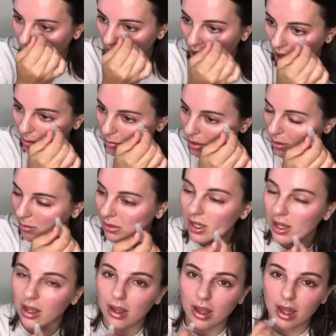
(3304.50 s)
the
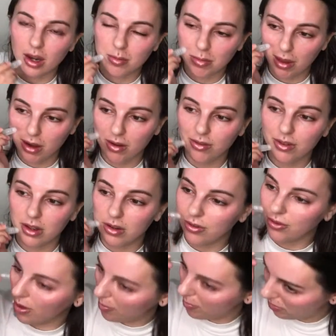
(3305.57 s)
MD and kind of benefit
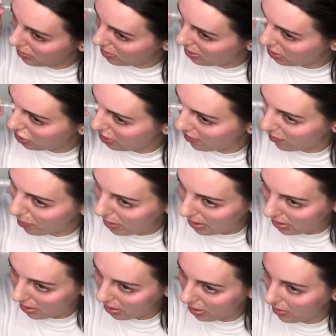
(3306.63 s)
from the TGF
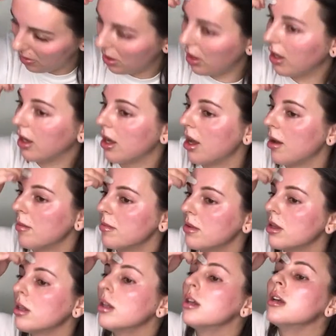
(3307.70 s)
beta
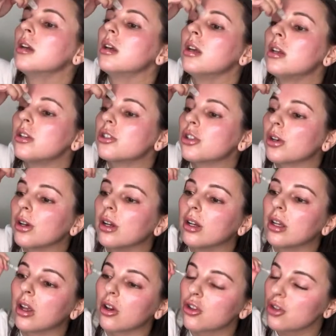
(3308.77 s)

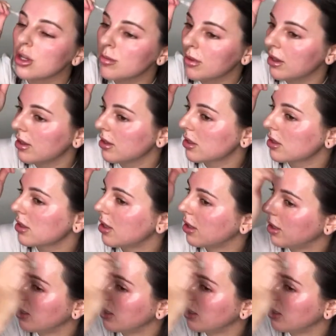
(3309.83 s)
during your treatments.